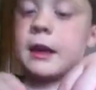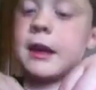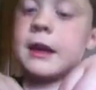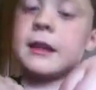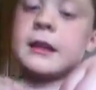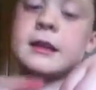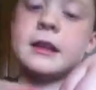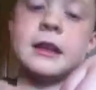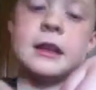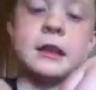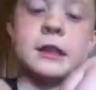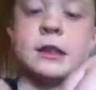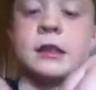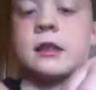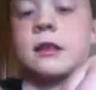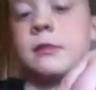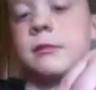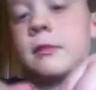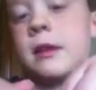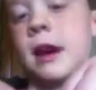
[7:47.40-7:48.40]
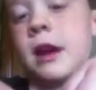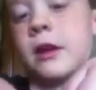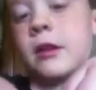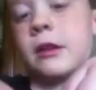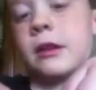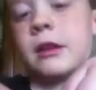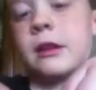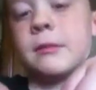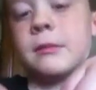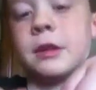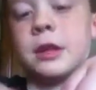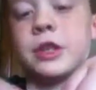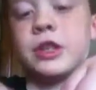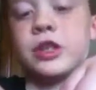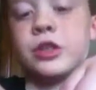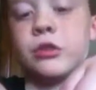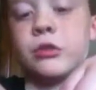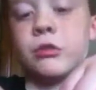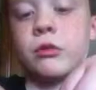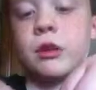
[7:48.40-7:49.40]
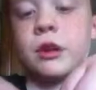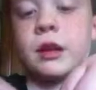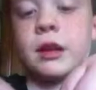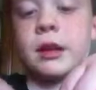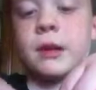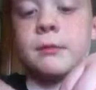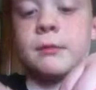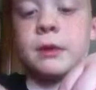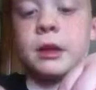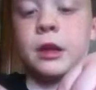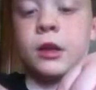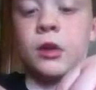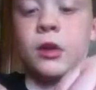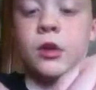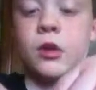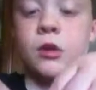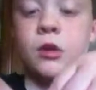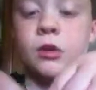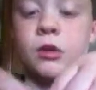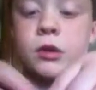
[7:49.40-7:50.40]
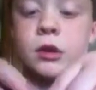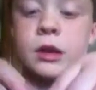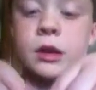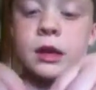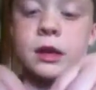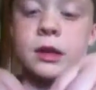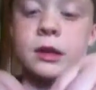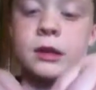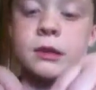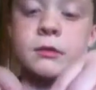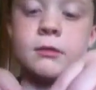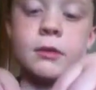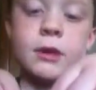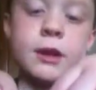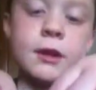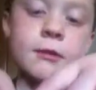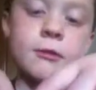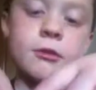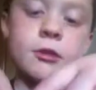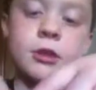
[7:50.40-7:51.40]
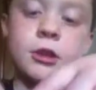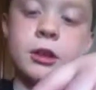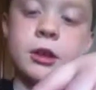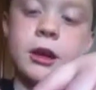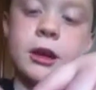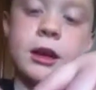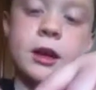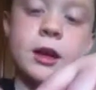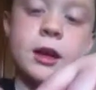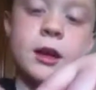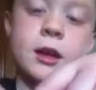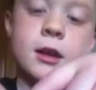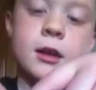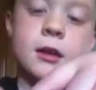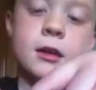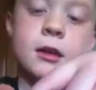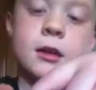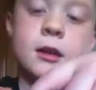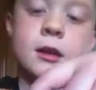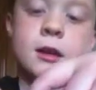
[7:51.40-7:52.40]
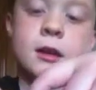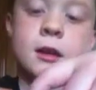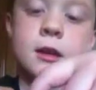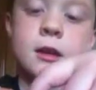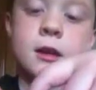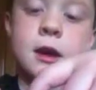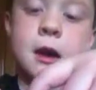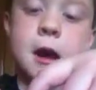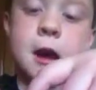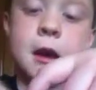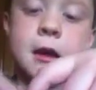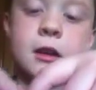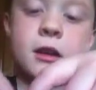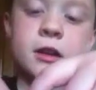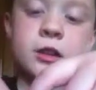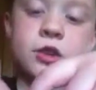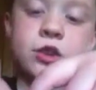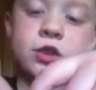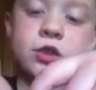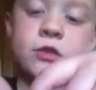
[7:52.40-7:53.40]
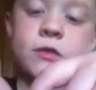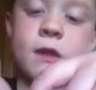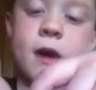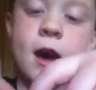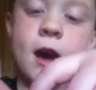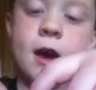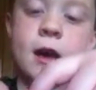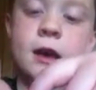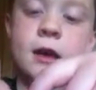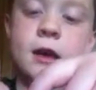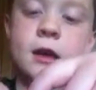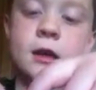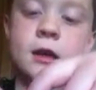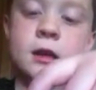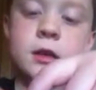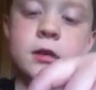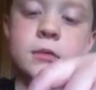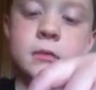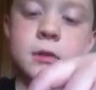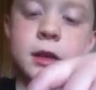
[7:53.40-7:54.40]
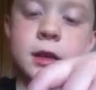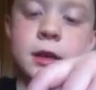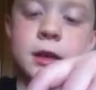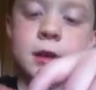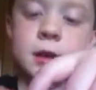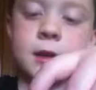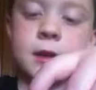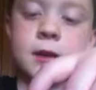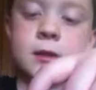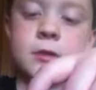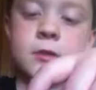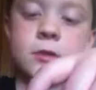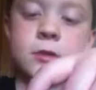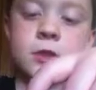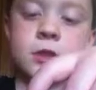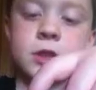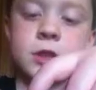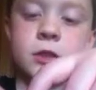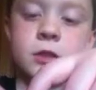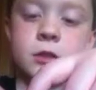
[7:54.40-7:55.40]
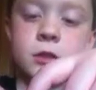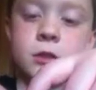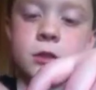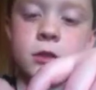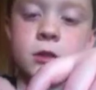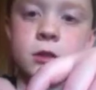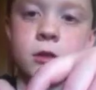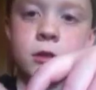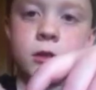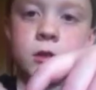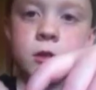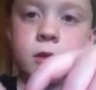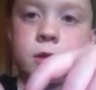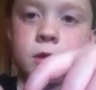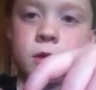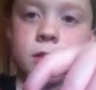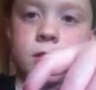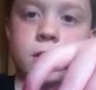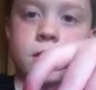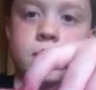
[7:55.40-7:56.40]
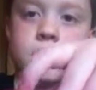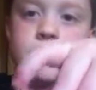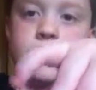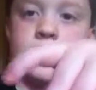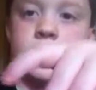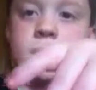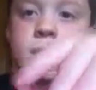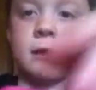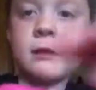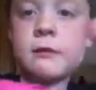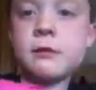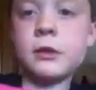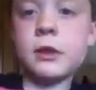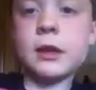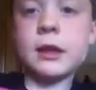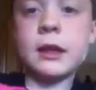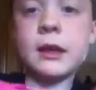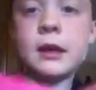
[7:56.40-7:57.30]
And it doesn't matter. It can be short. It can be long. Whatever you like. I'm going to try to make it as long as I could. But it's not really